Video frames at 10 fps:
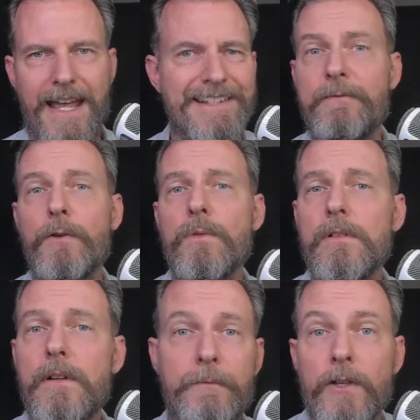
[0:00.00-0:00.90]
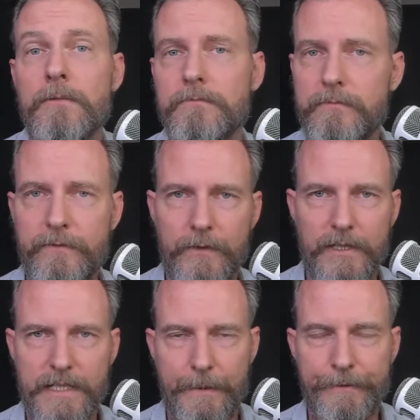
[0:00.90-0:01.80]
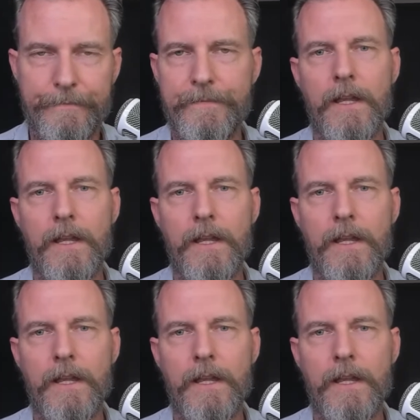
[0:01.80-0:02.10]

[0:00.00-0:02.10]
As if it were a film, for example.